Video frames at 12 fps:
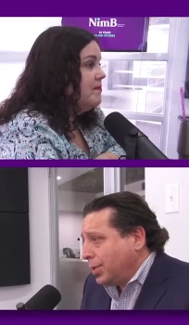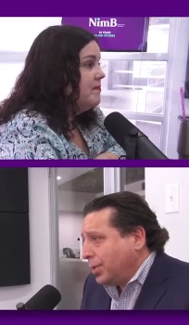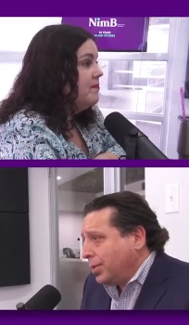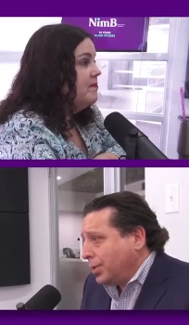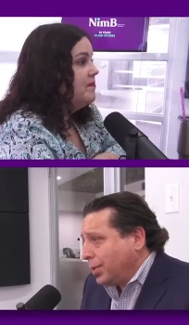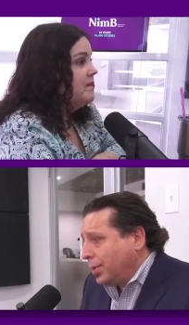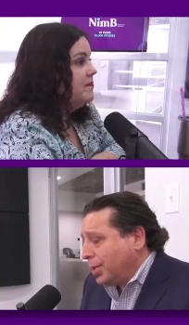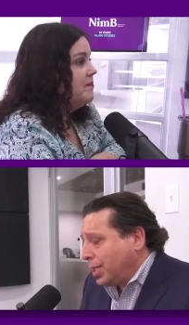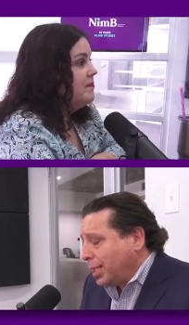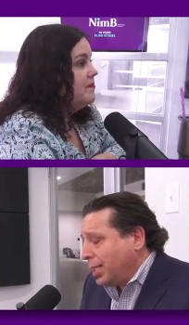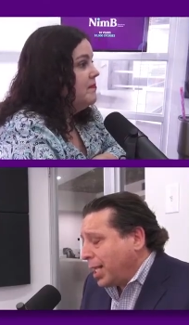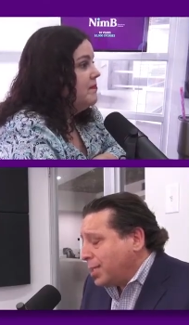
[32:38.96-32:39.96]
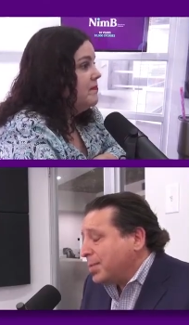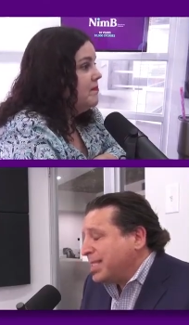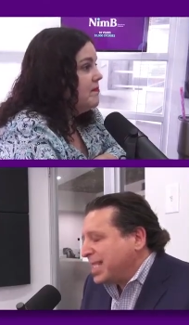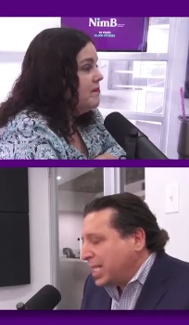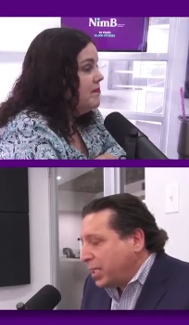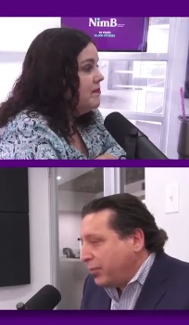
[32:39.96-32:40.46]
Speaker 1: it has been
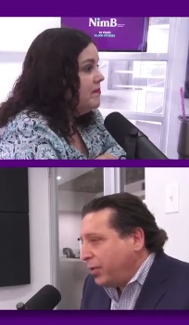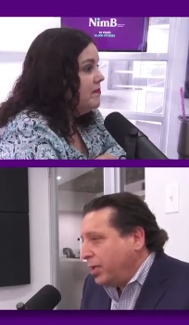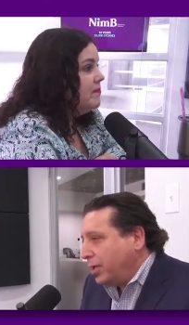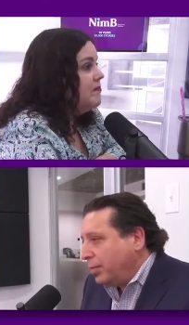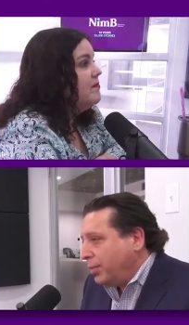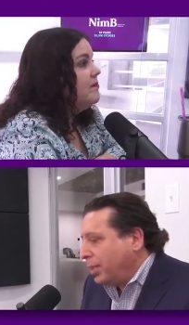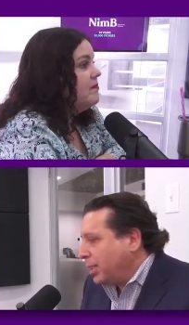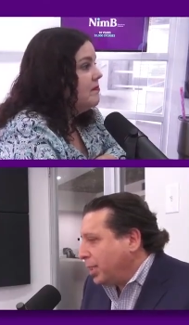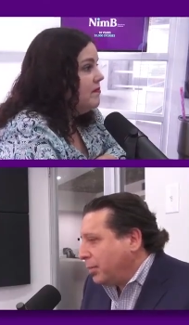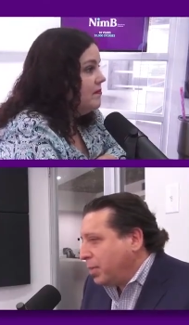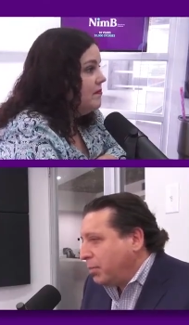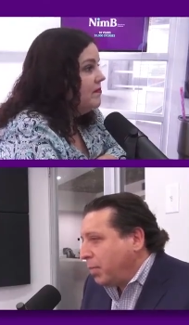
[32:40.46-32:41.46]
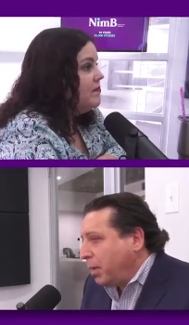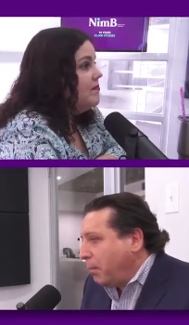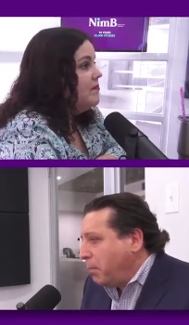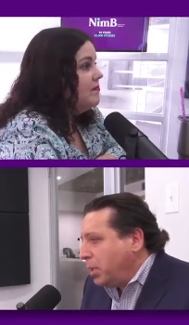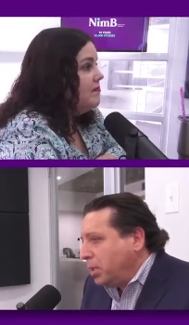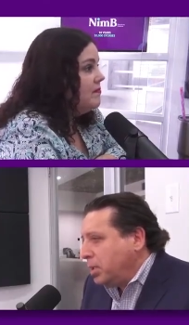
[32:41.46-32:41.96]
significant impact. I mean,
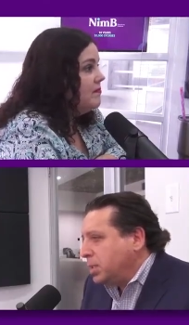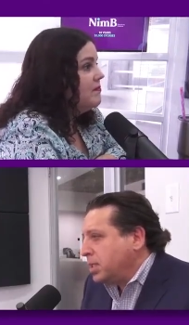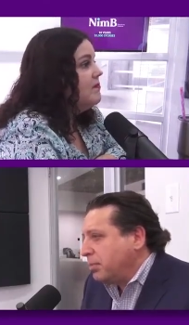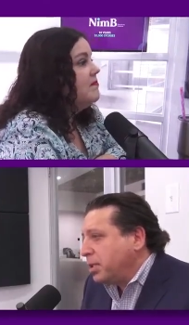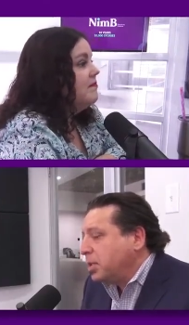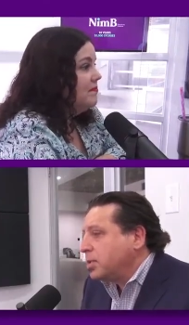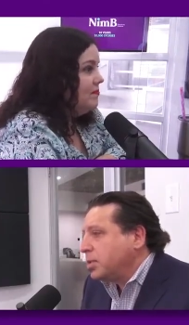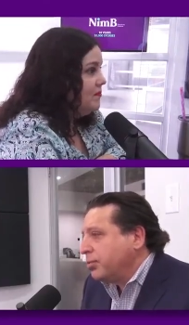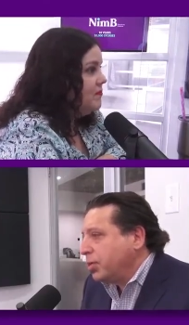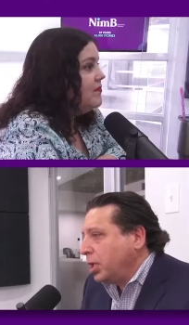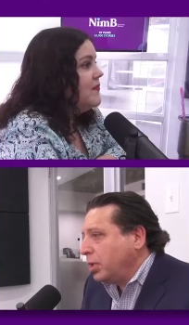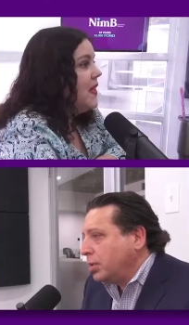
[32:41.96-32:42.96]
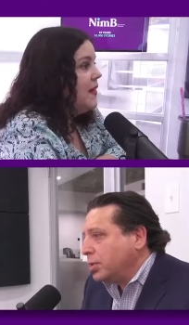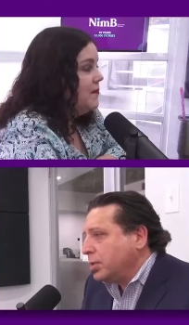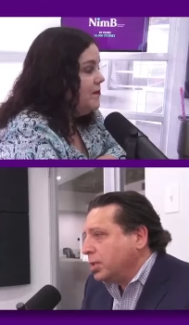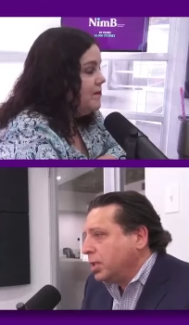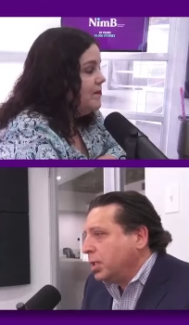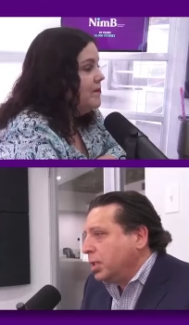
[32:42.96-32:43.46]
millions and millions of dollars.
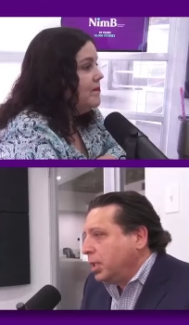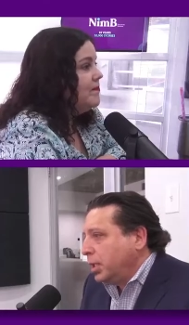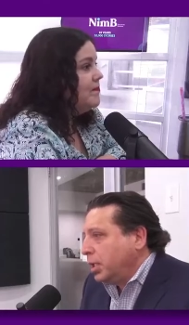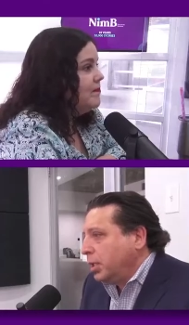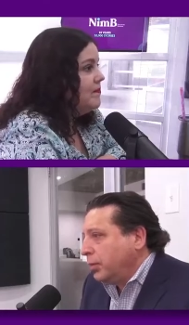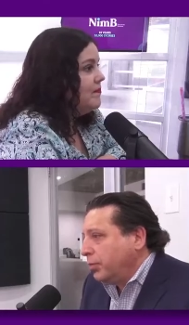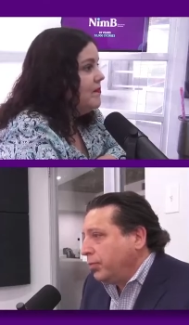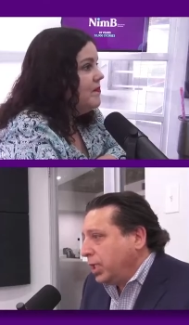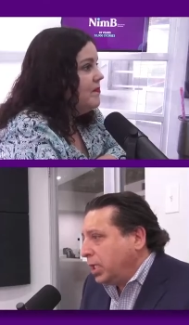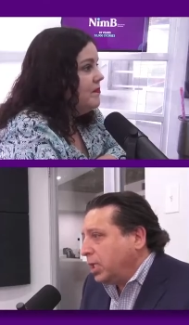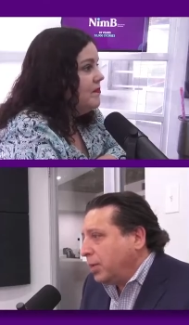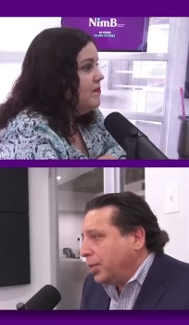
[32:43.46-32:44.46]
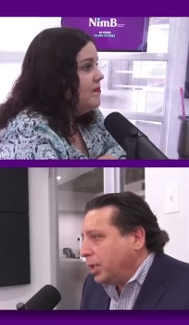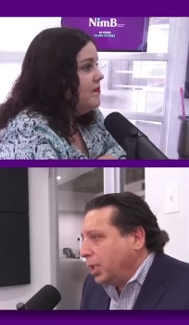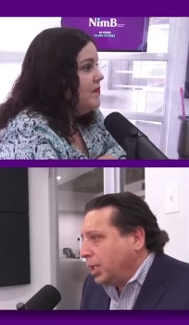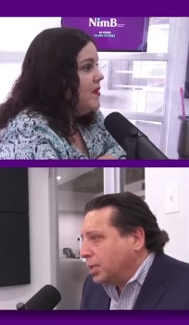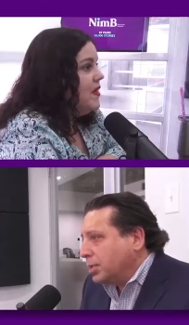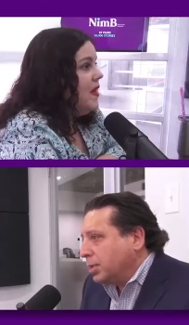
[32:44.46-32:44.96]
Yeah. Of economic
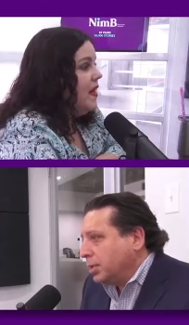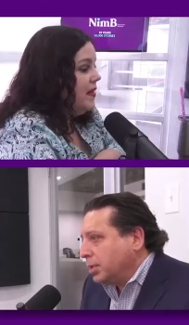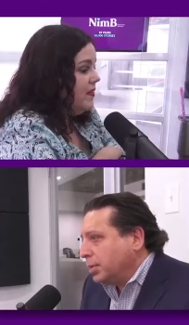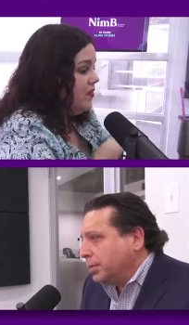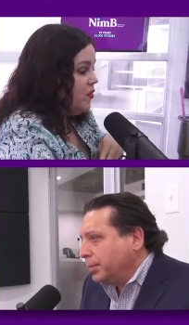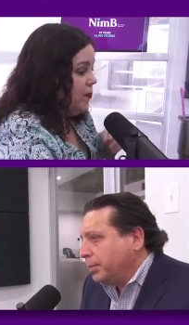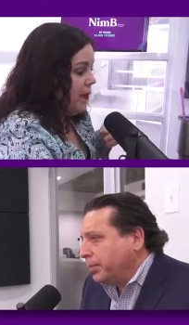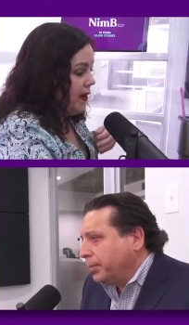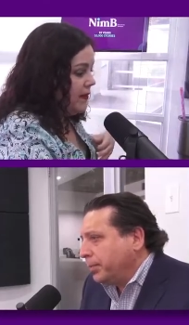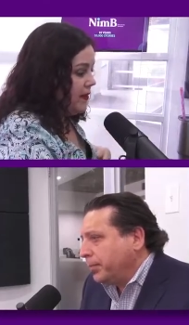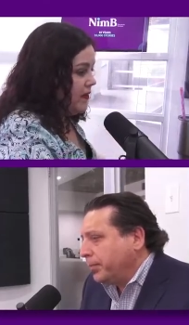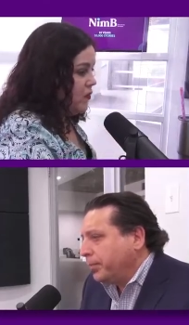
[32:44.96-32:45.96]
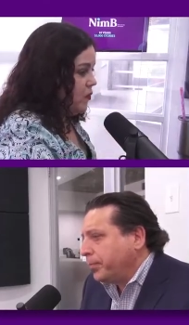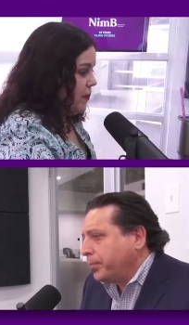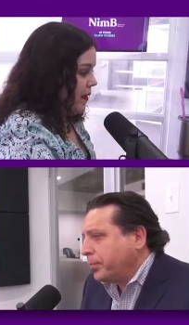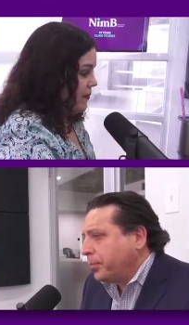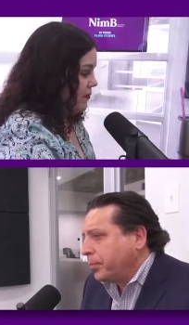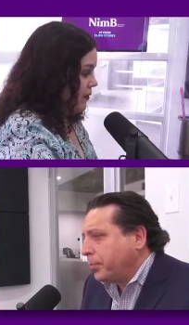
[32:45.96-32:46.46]
loss,
Speaker 2: and it's too bad. It's too
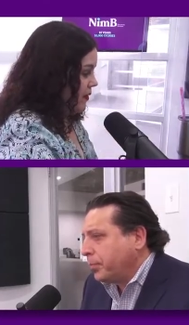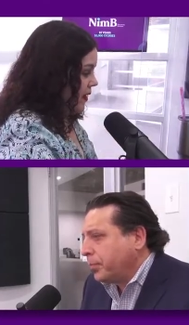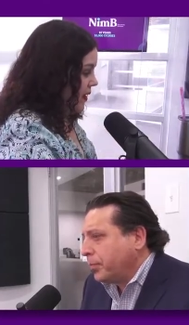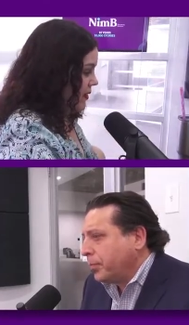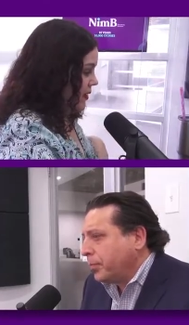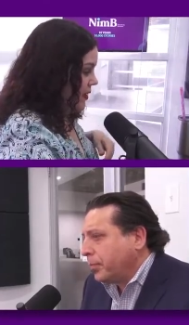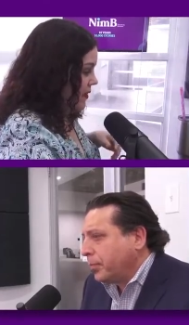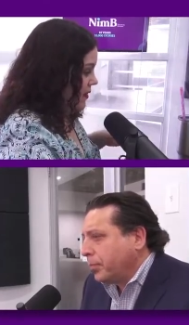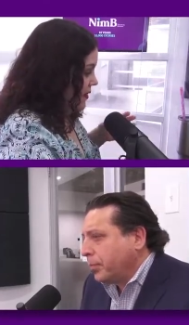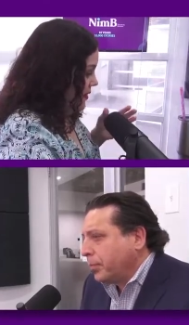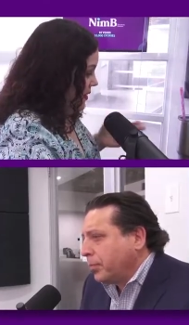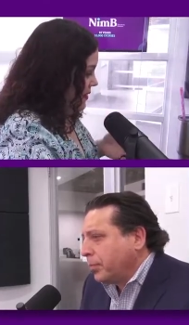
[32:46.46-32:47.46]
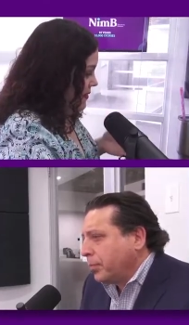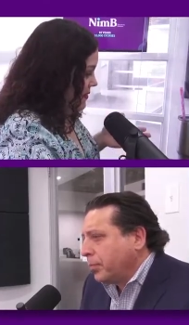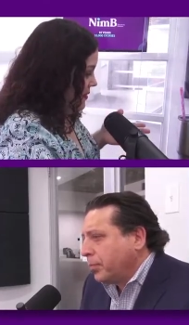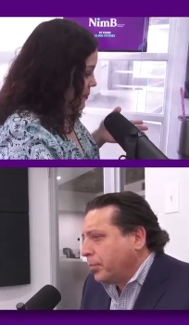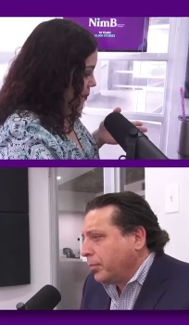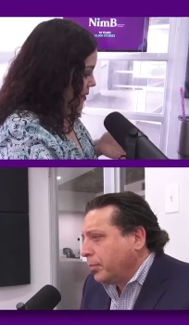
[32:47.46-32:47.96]
bad, really. And and the thing is
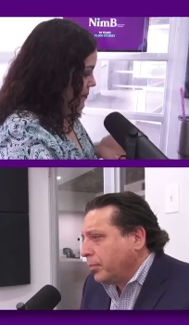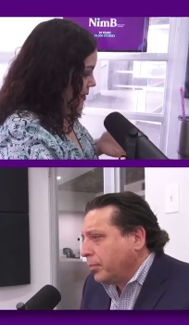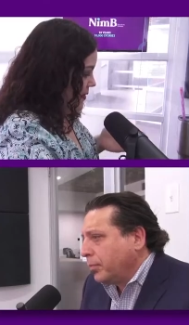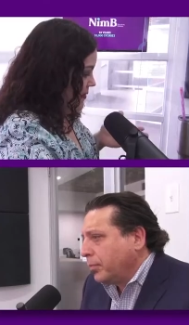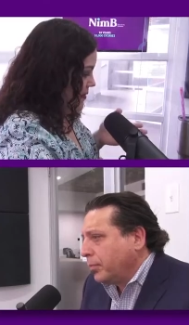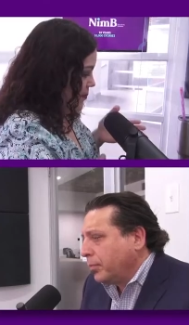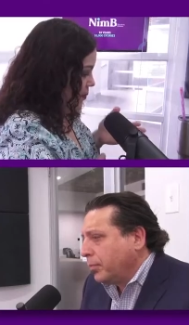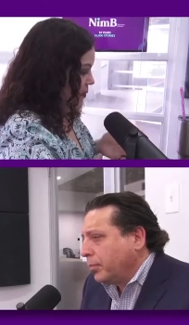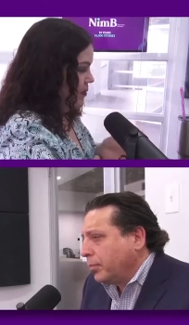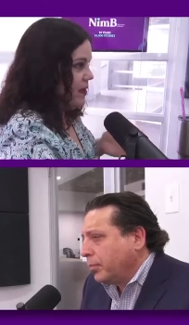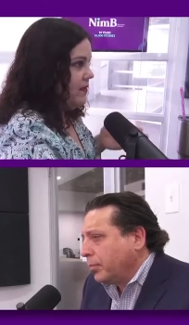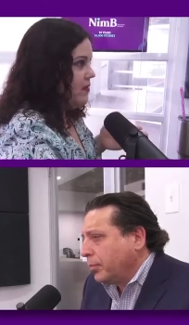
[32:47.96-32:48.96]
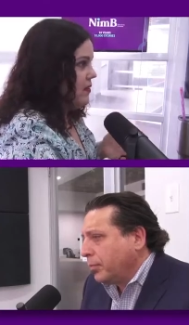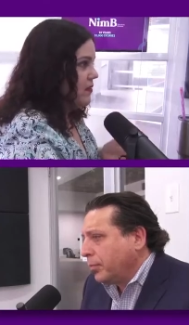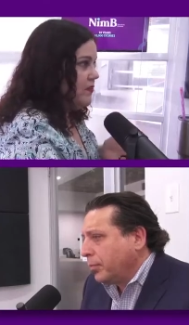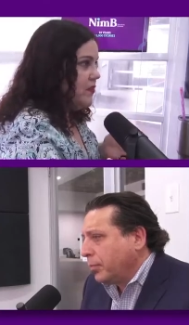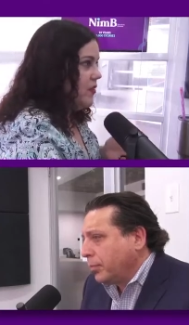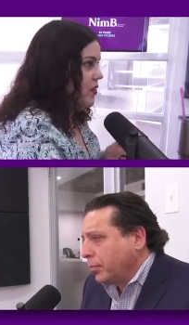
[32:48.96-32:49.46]
that the bottom line is that Puerto Ricans
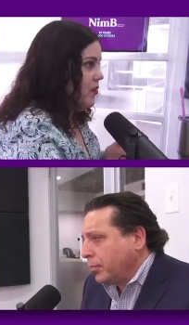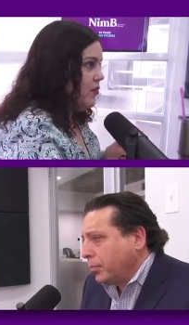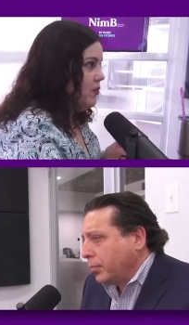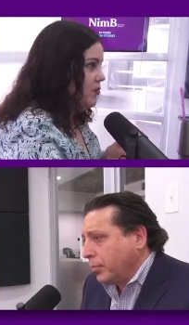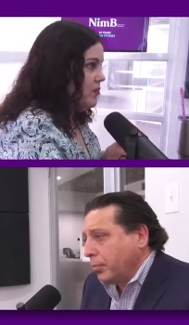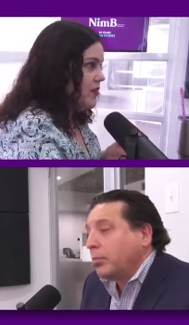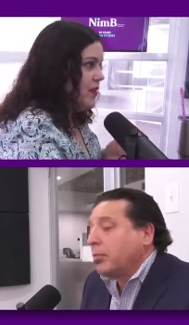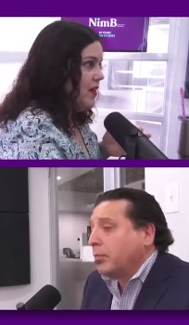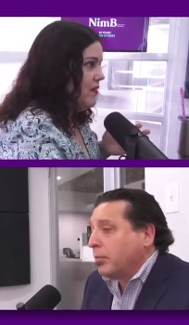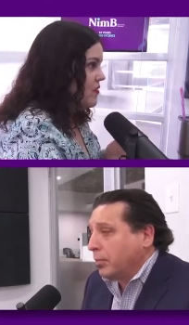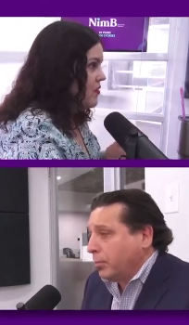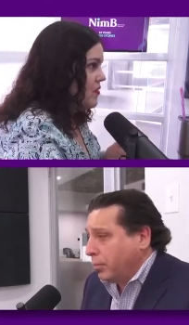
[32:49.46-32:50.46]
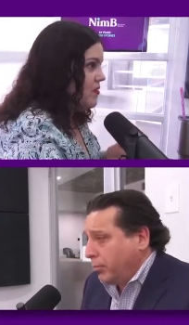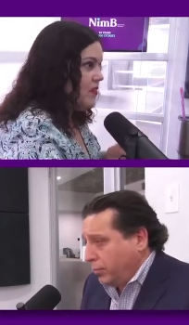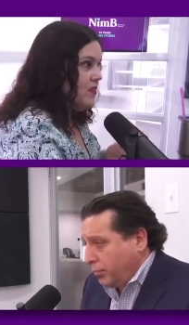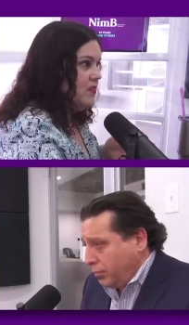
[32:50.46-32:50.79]
love to go to concerts and to